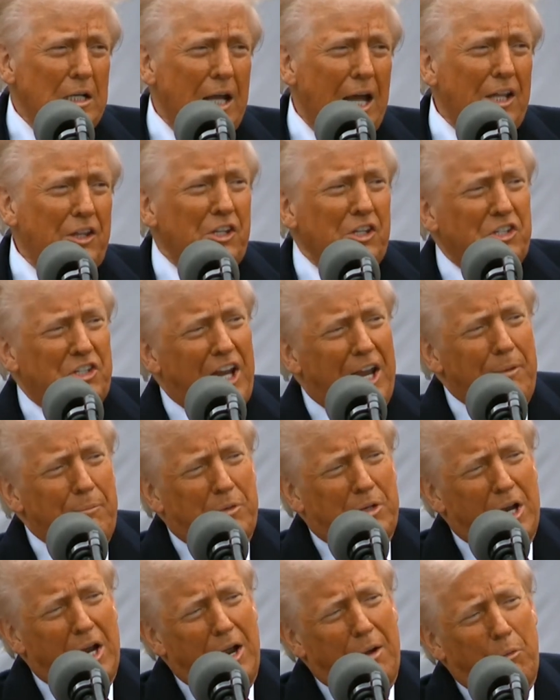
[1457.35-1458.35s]
At the same
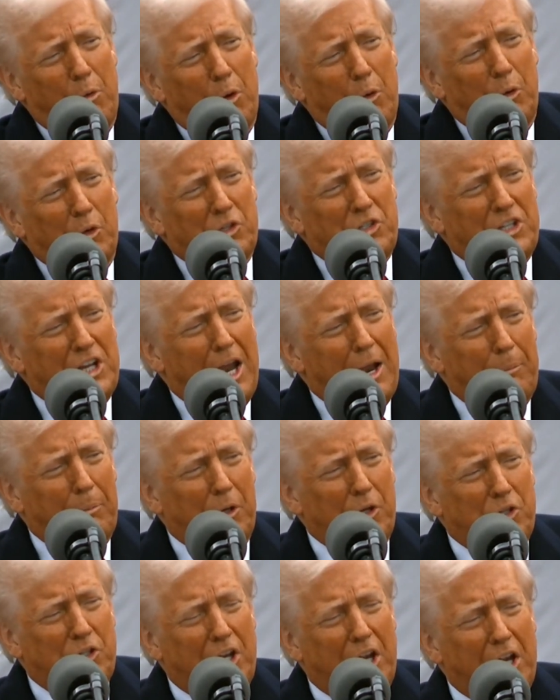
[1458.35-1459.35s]
time, we will
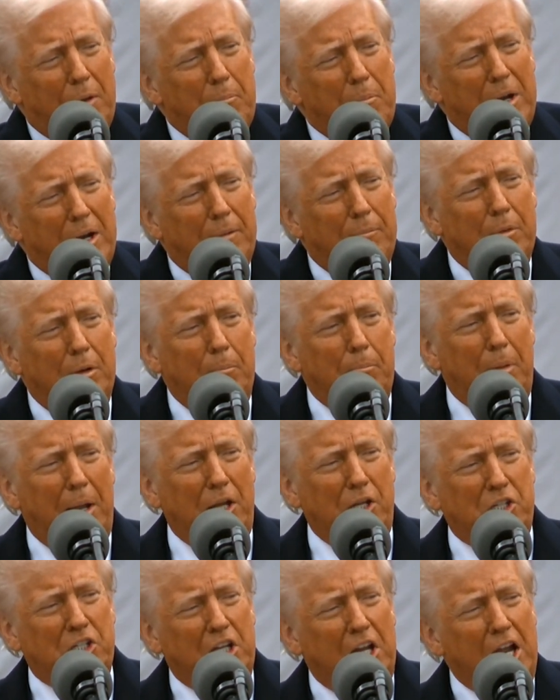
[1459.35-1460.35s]
establish a minimum
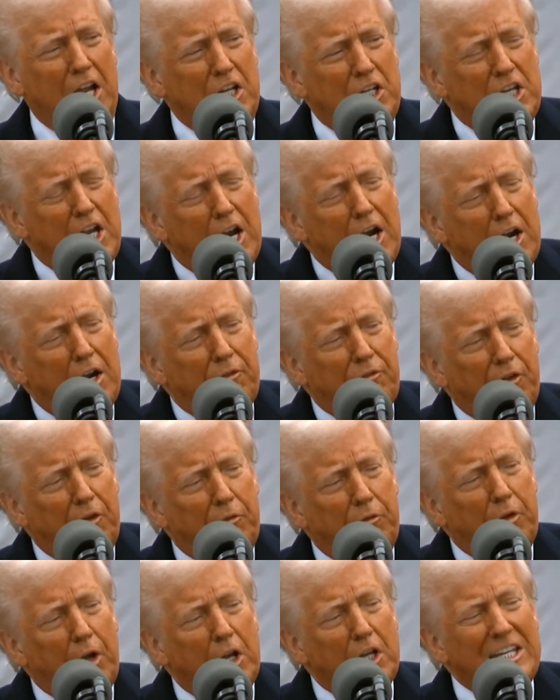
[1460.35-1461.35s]
baseline tariff of